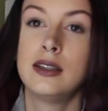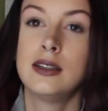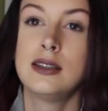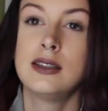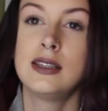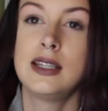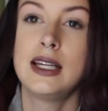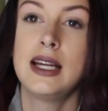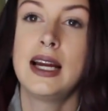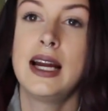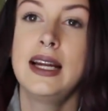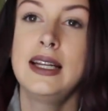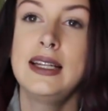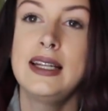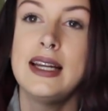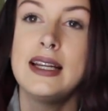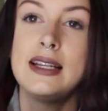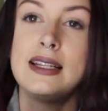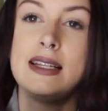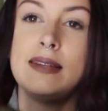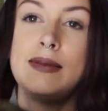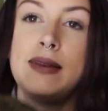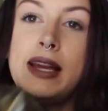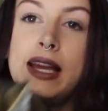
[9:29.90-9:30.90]
Say hi,
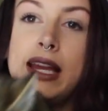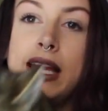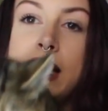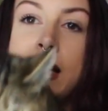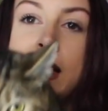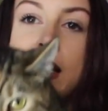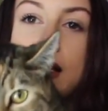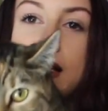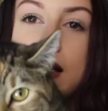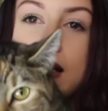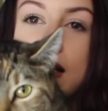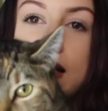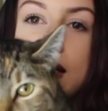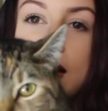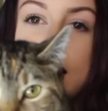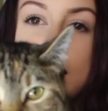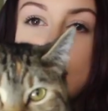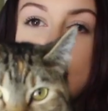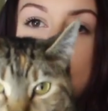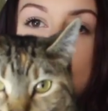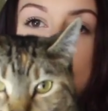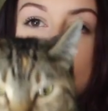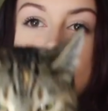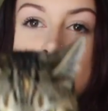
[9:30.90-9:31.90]
Daisy Mae.
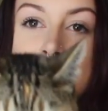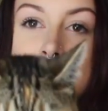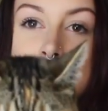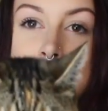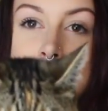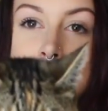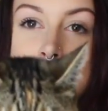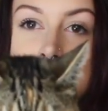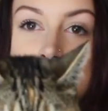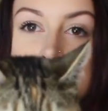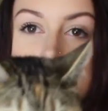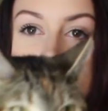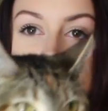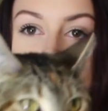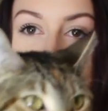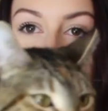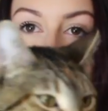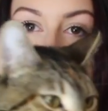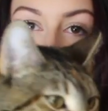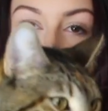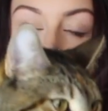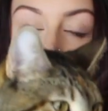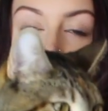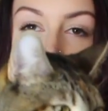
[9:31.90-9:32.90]

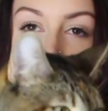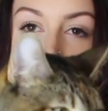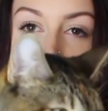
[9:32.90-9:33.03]
Hi.